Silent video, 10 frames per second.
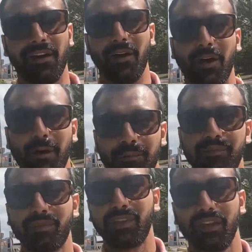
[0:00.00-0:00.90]
Uh,
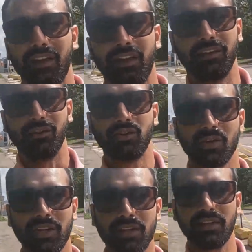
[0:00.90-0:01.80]

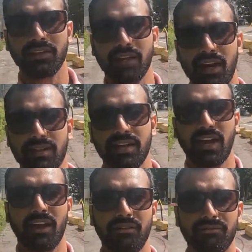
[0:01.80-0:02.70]
usually these guys
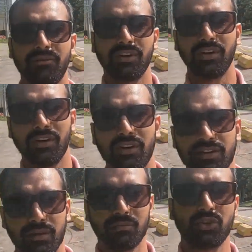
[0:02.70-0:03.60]
have uh,
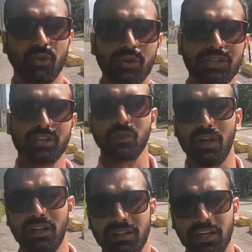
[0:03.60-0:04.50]
some shows as
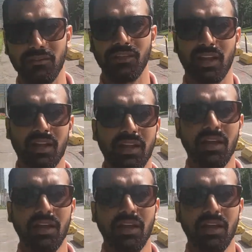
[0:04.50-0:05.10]
well in the evening.